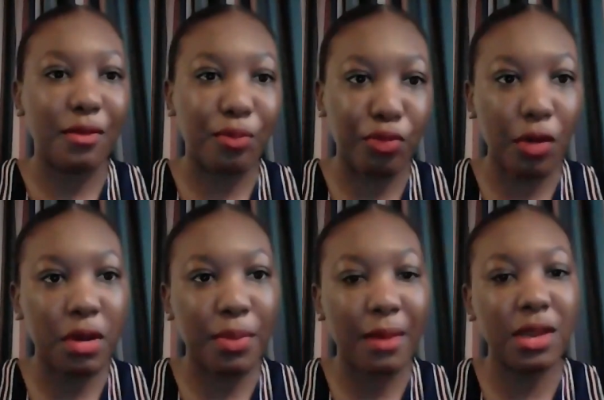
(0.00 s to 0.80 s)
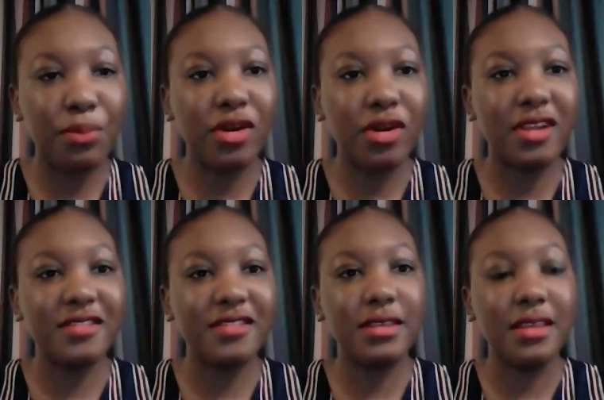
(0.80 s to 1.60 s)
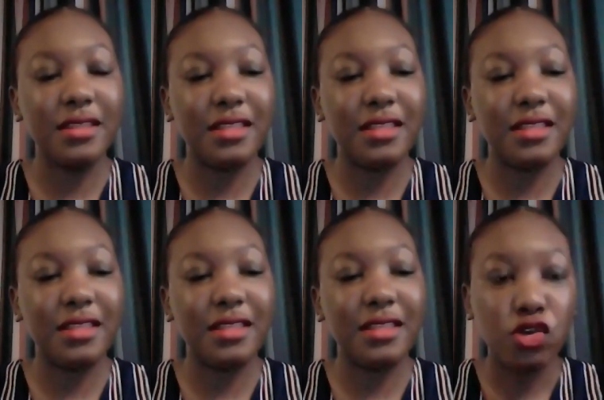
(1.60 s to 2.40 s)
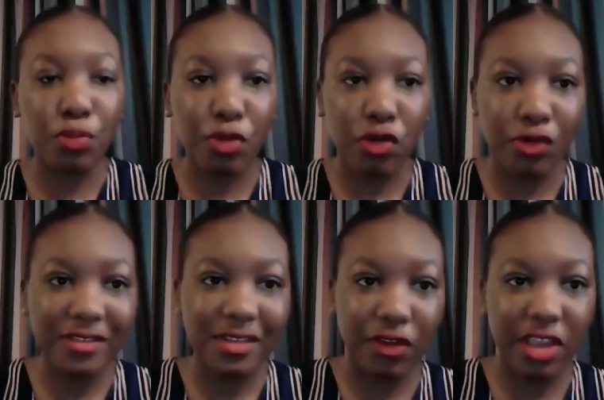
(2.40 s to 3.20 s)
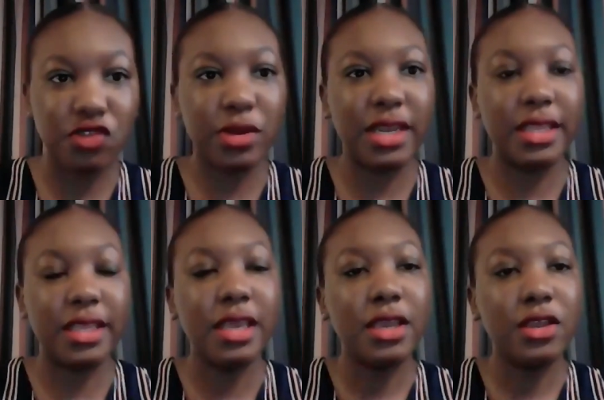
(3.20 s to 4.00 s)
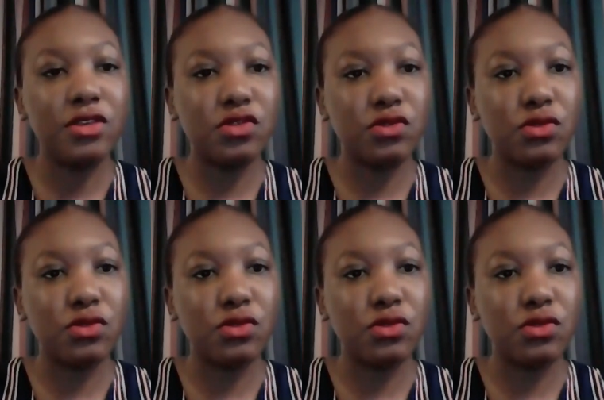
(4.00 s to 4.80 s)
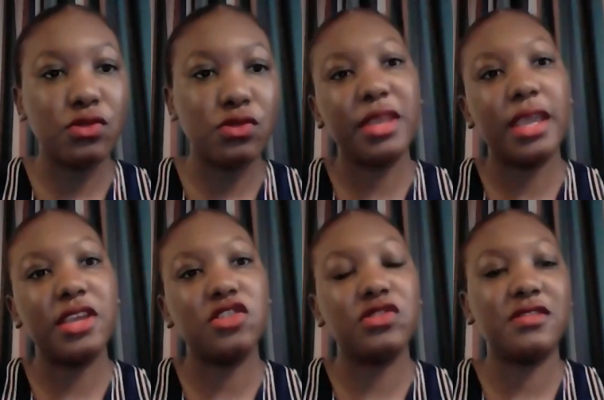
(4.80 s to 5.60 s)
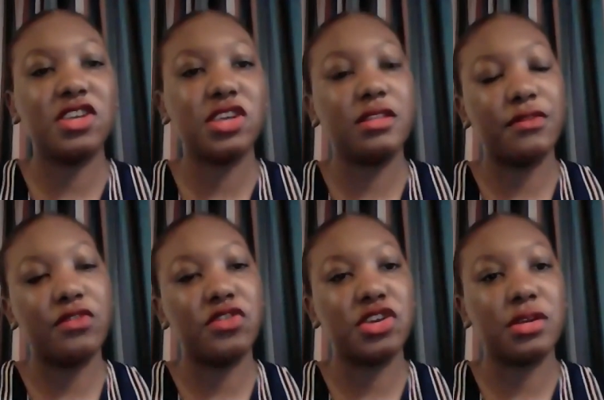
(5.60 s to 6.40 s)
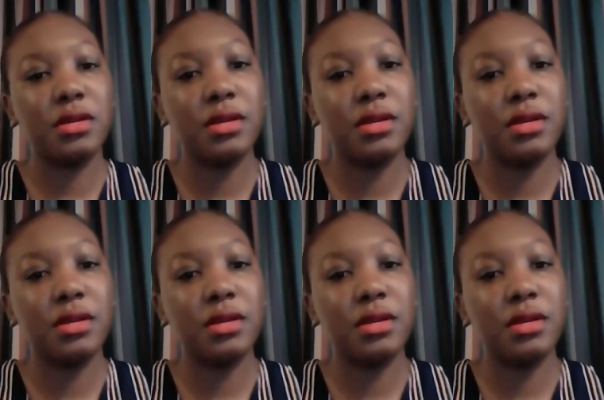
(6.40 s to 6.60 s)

proper public policy that will enable us to progress gradually to the oncoming energy transition in the future.